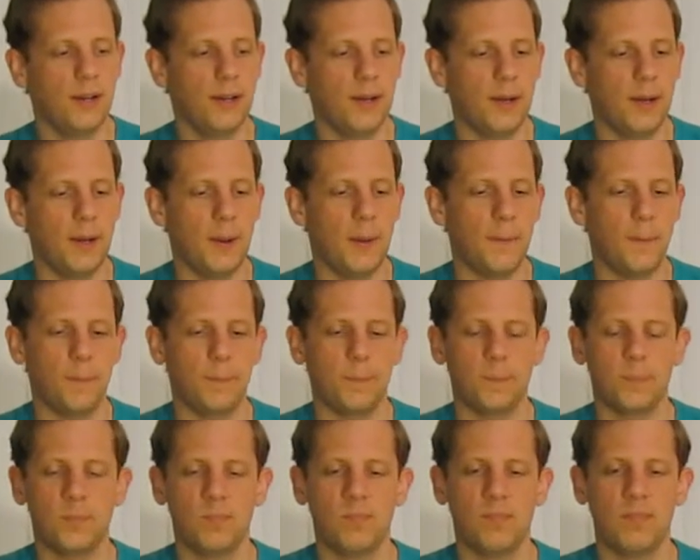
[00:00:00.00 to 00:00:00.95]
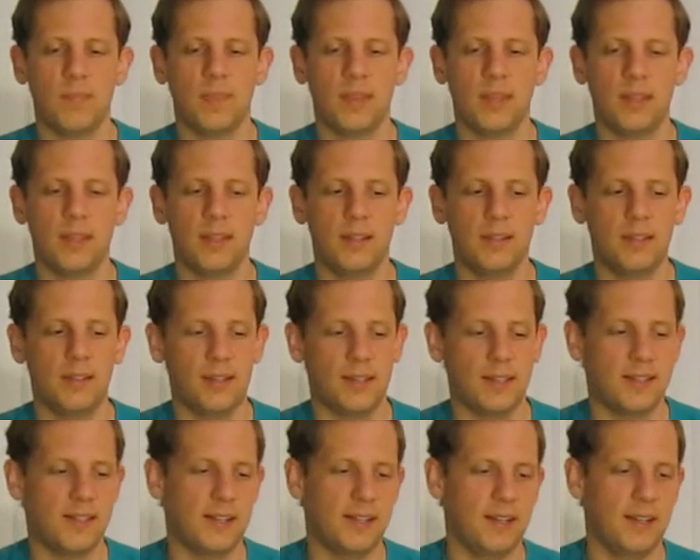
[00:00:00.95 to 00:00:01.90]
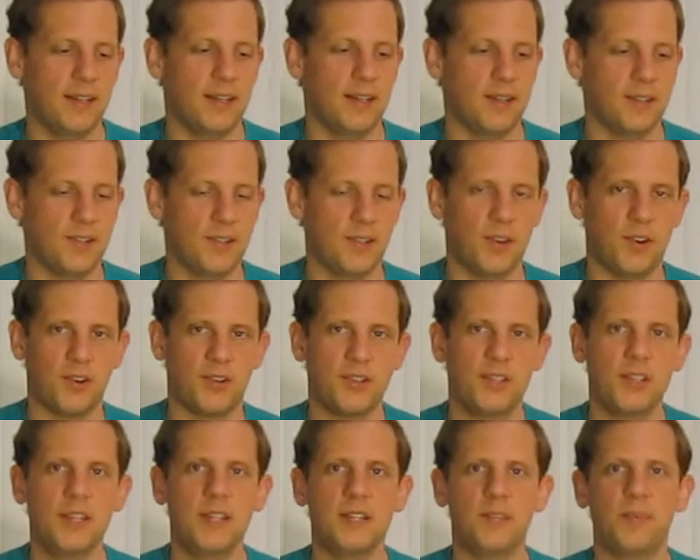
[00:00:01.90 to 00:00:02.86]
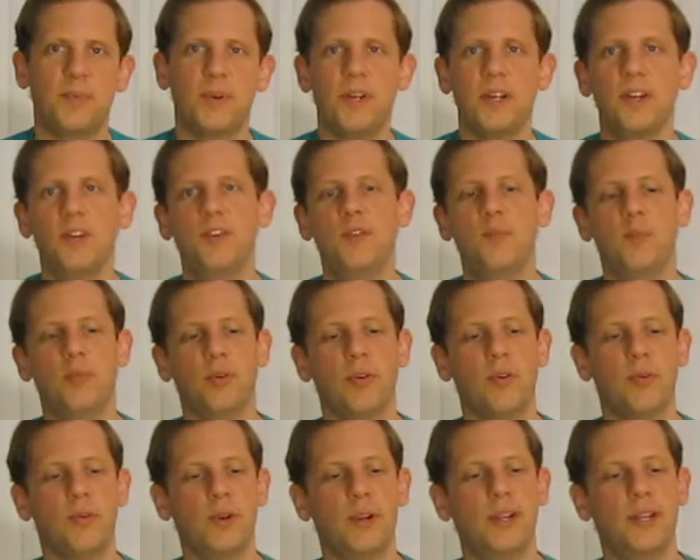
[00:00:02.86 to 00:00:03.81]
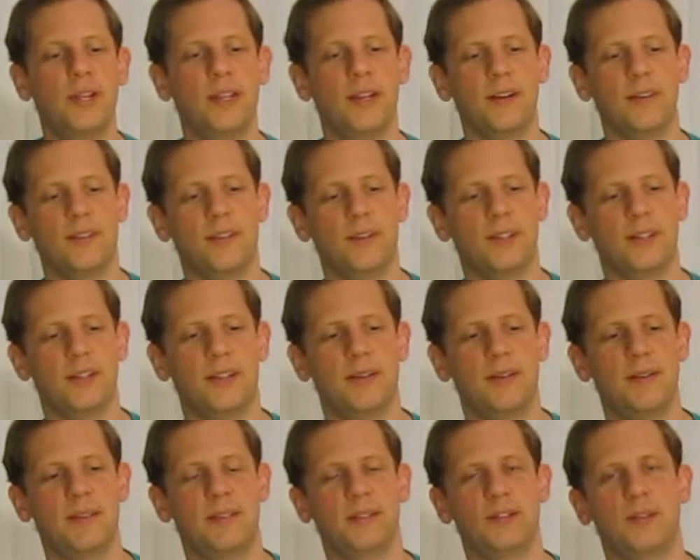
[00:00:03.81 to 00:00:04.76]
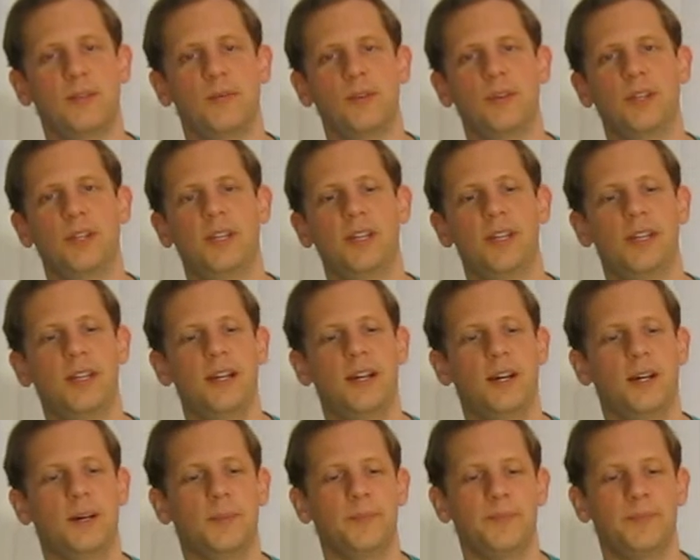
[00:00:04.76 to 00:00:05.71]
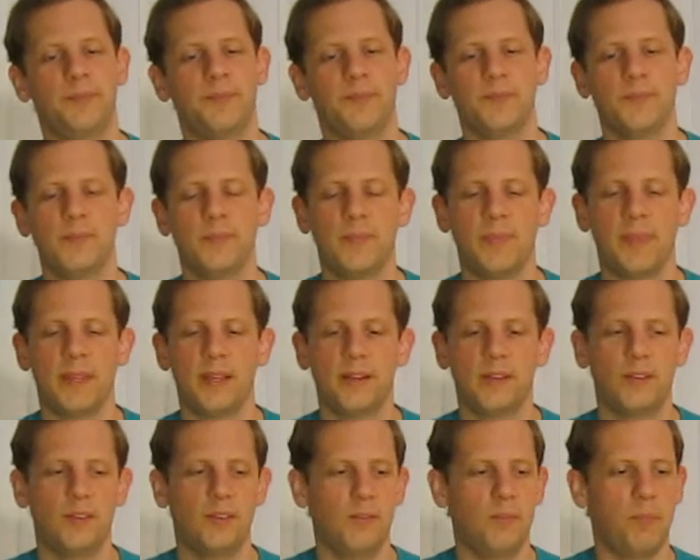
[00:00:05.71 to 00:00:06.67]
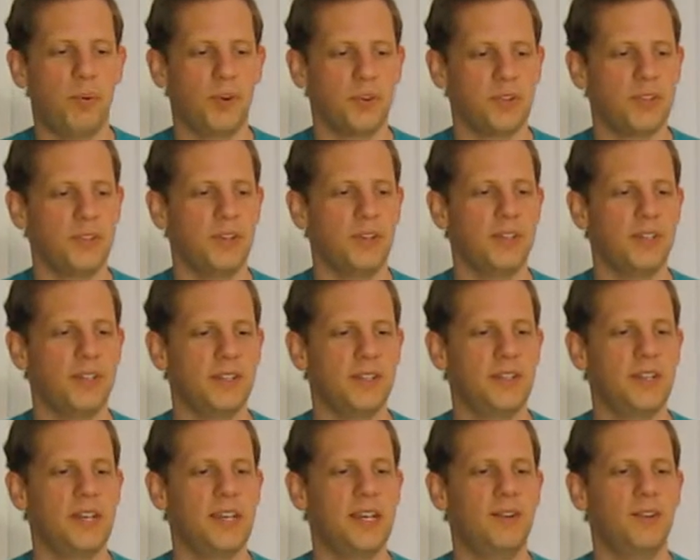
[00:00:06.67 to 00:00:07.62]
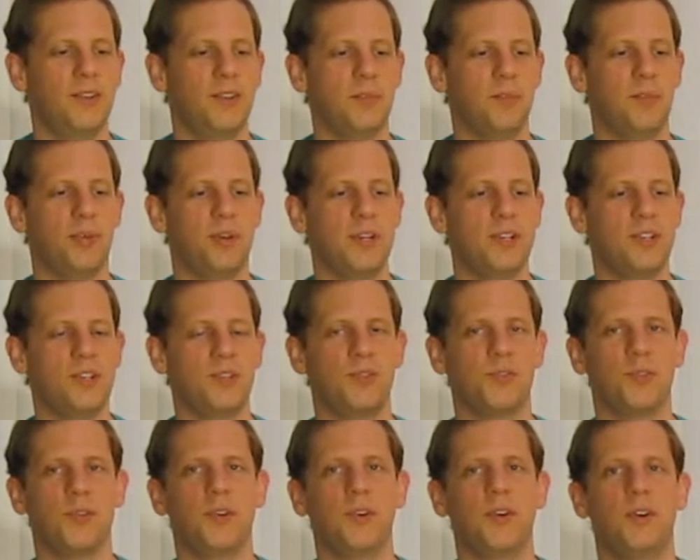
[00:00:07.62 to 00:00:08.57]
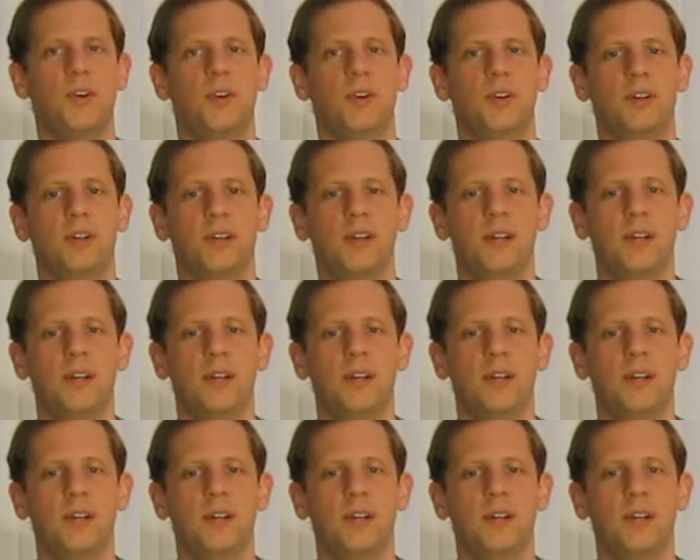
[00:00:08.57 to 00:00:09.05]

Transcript: Um, like I said, uh, Cigar City is pretty new brewery. They're they're really uh, burst onto the scene with a pretty strong